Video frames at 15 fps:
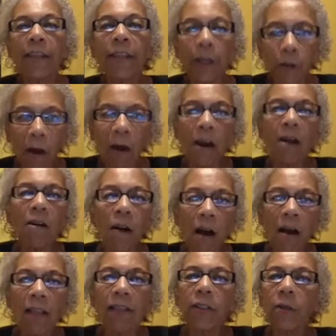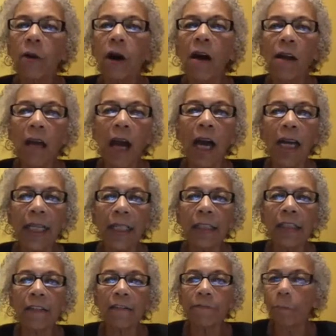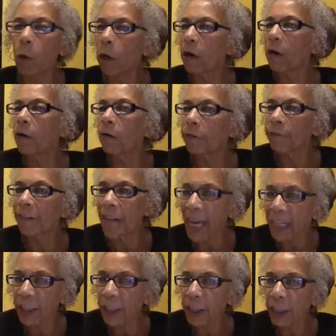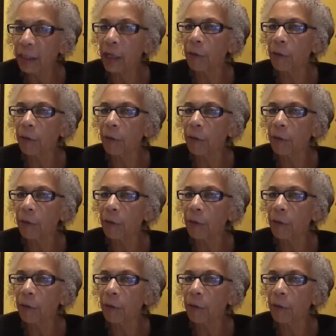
there are also all kinds of more old-fashioned,